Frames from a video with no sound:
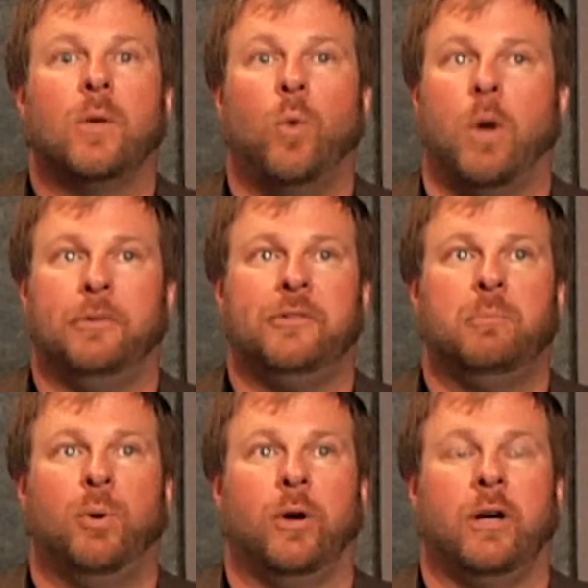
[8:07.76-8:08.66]
what was
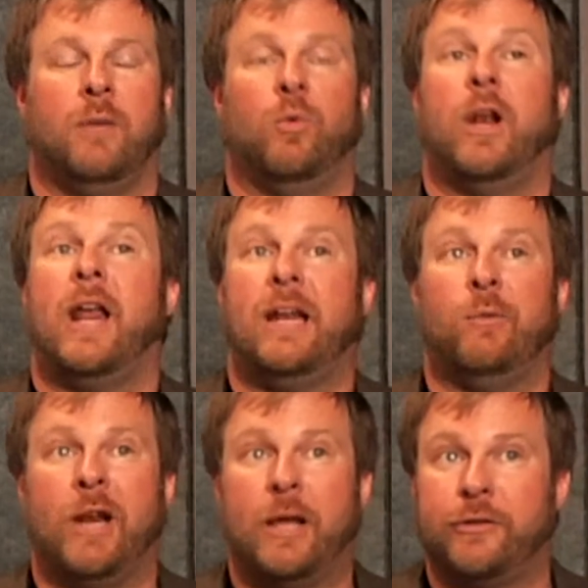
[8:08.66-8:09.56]
important and what
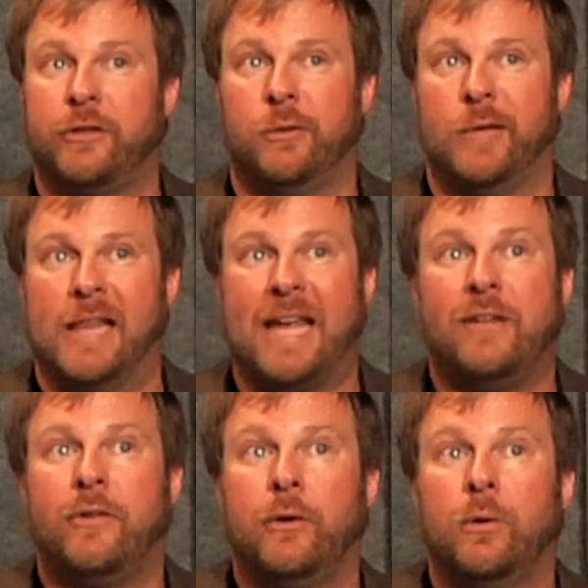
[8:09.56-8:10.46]
anyone else could relate
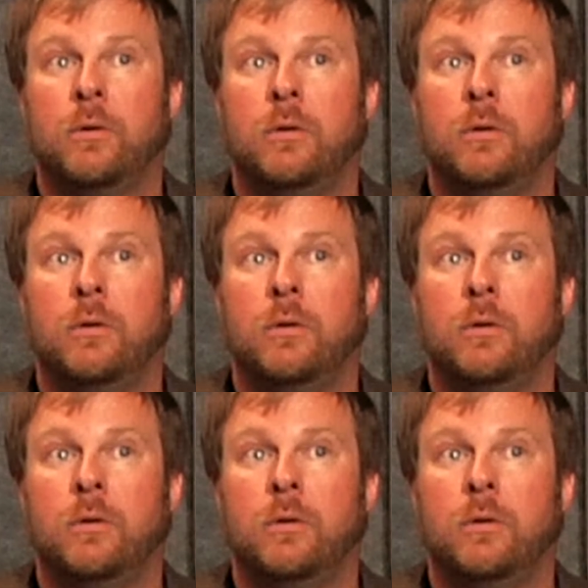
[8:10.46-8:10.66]
to.